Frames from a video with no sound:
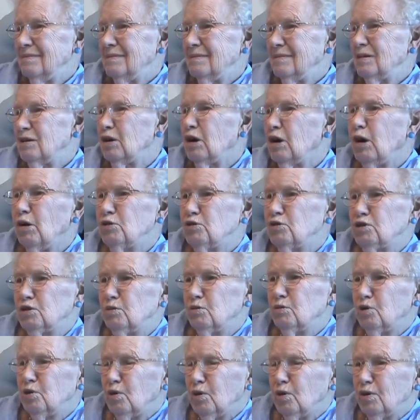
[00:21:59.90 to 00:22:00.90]
Cows to
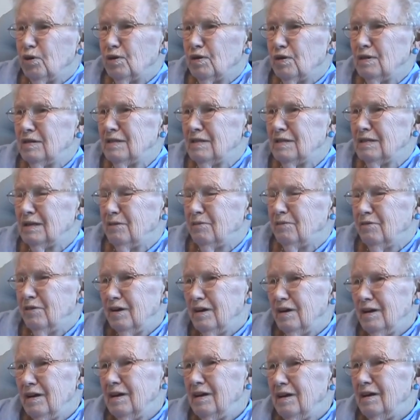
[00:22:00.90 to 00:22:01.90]
milk and stuff.
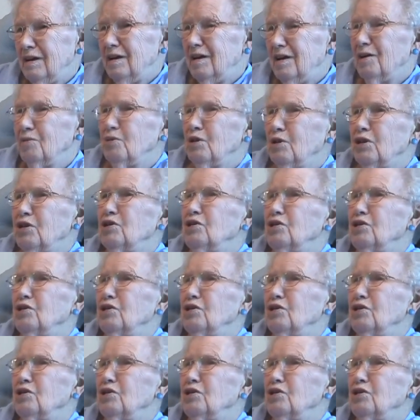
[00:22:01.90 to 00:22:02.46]
We had a